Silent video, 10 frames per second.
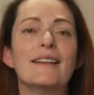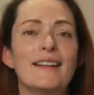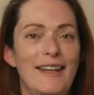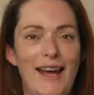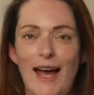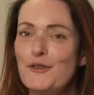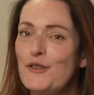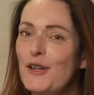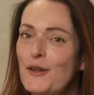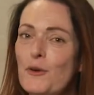In
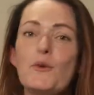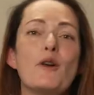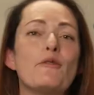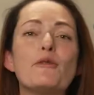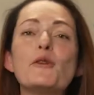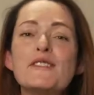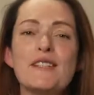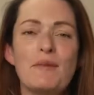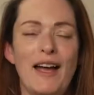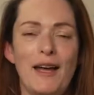Android, we're full
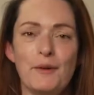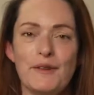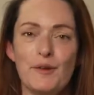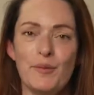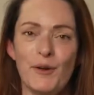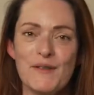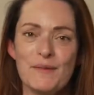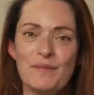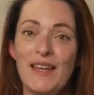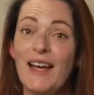steam ahead with Compose,
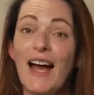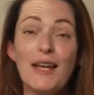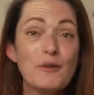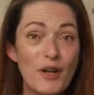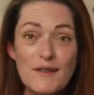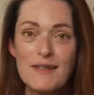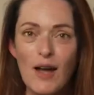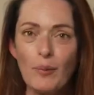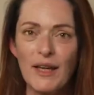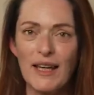and we're not
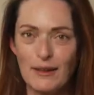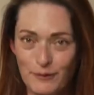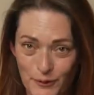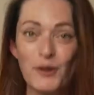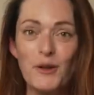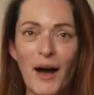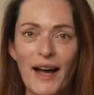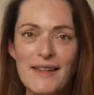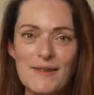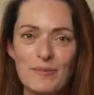stopping at phone
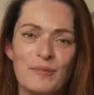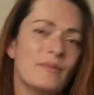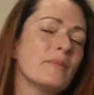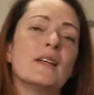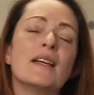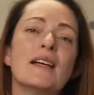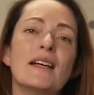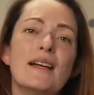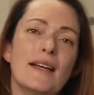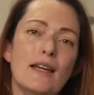UIs.
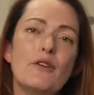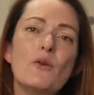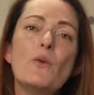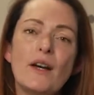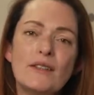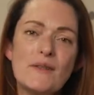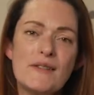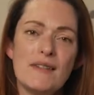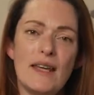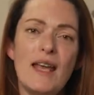If you want to
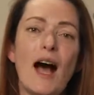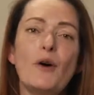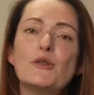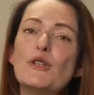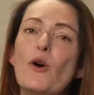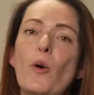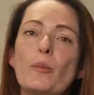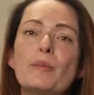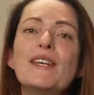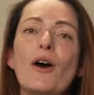see how to go
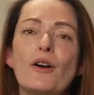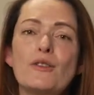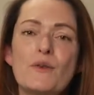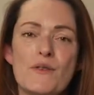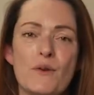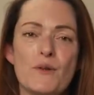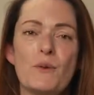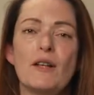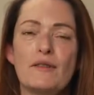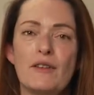beyond resource
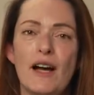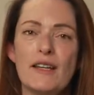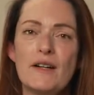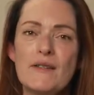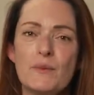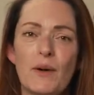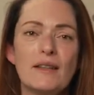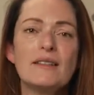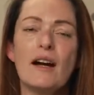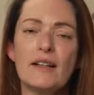qualifiers
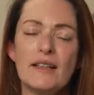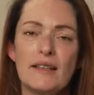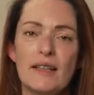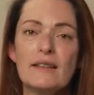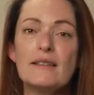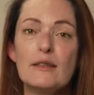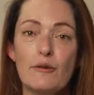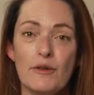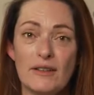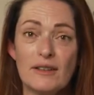when targeting
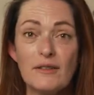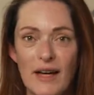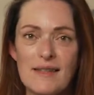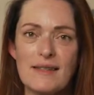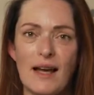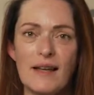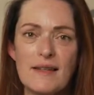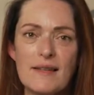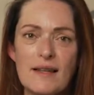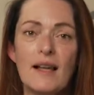different device
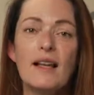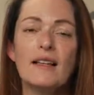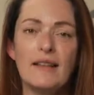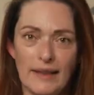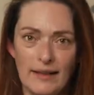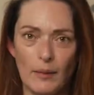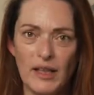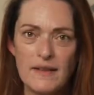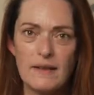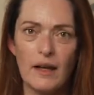sizes, like
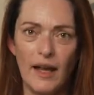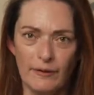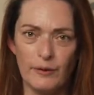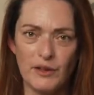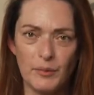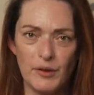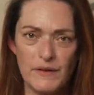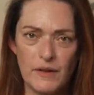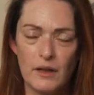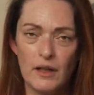tablets and
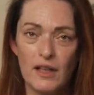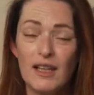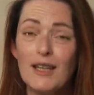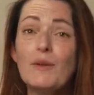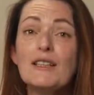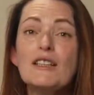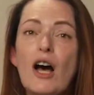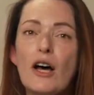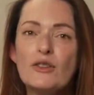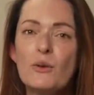foldables, you will
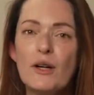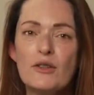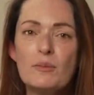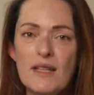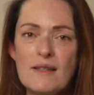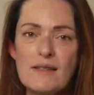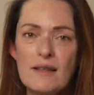not want to miss